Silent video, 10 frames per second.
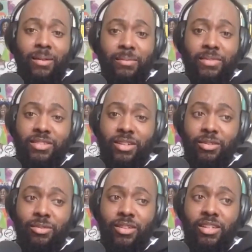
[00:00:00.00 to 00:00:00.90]

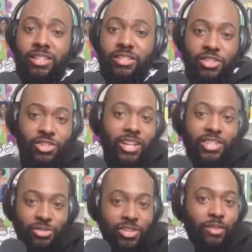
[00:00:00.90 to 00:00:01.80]
So to try and
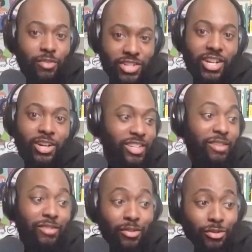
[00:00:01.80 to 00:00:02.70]
treat every child,
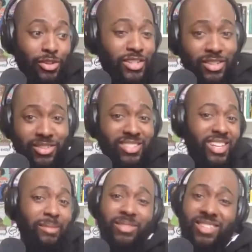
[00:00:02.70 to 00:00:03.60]
even at 4 years old, the
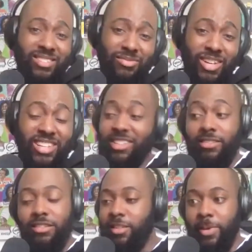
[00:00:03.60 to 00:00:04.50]
same is and then
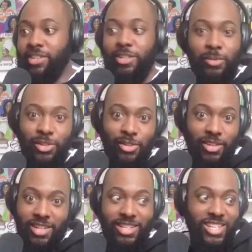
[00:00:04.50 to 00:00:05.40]
especially when you look at
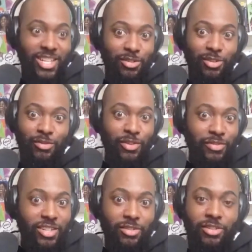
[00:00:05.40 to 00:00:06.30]
like 10-year-olds,
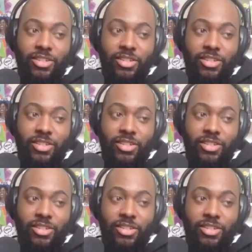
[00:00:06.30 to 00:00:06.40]
15-year-olds,